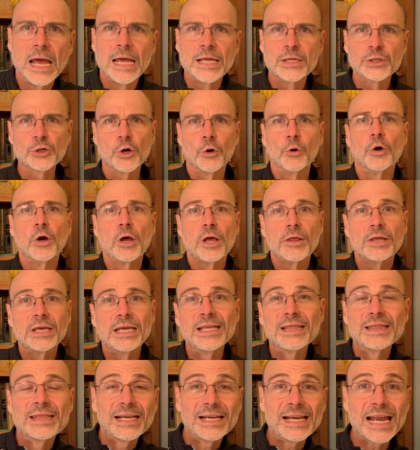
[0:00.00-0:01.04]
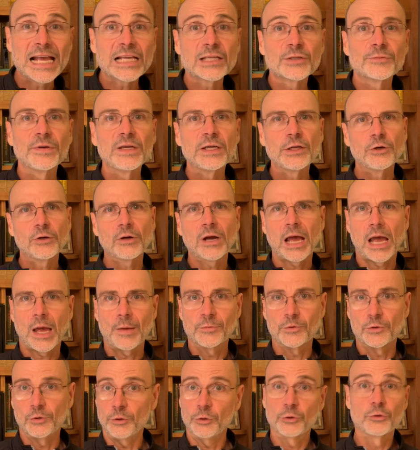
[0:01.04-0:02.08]
So in the next video,
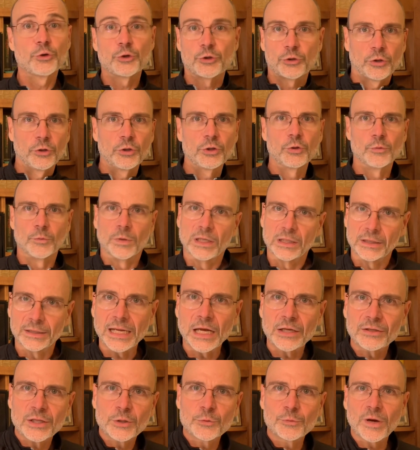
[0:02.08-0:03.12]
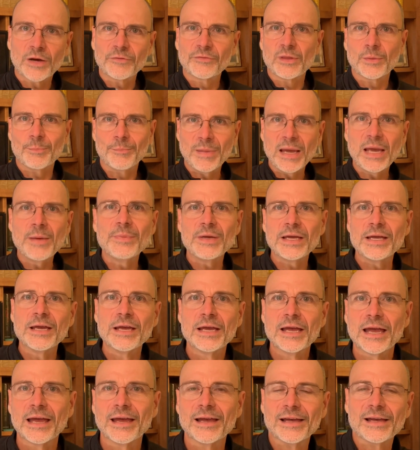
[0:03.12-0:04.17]
I'm going to show you, well, now that we have the baby
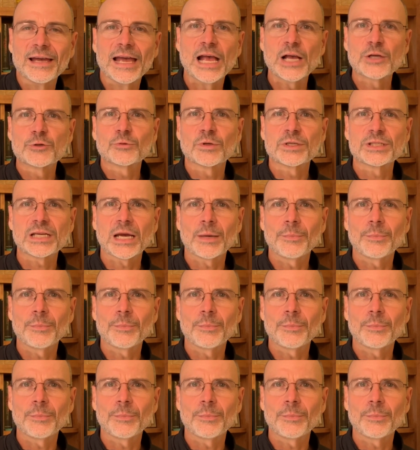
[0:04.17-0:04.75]
XYZ